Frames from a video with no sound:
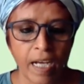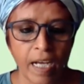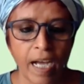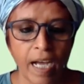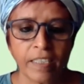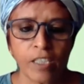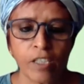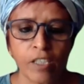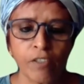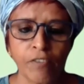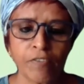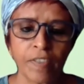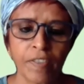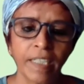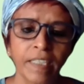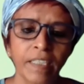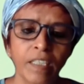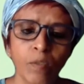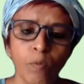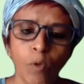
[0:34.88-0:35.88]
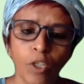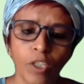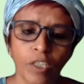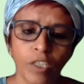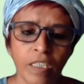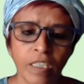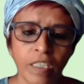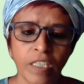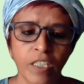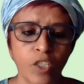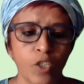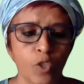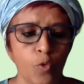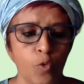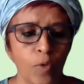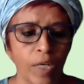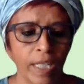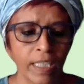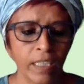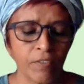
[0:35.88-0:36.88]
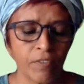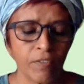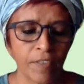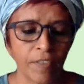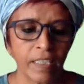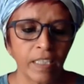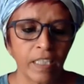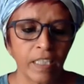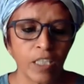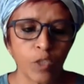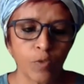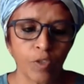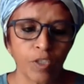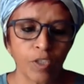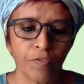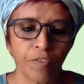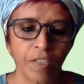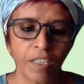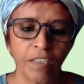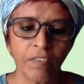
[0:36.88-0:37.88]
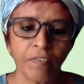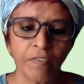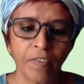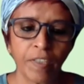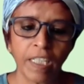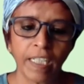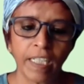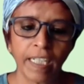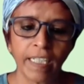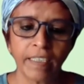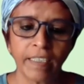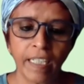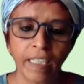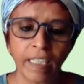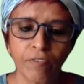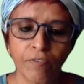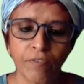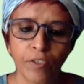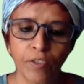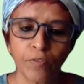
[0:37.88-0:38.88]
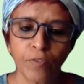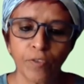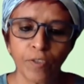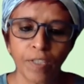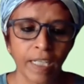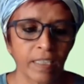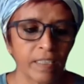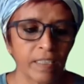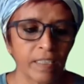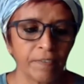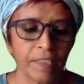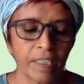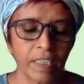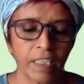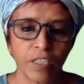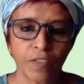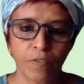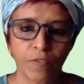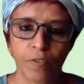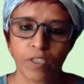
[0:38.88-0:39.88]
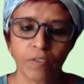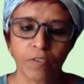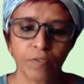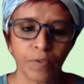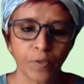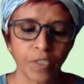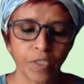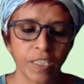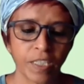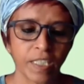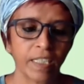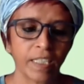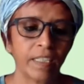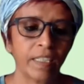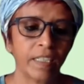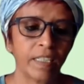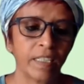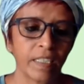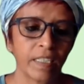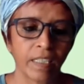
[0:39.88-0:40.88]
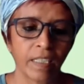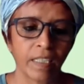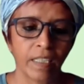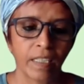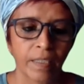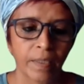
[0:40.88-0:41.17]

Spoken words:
The idea of Friday Waters is to wet the Fridays with fun-filled and yet fruitful activities for the future generation.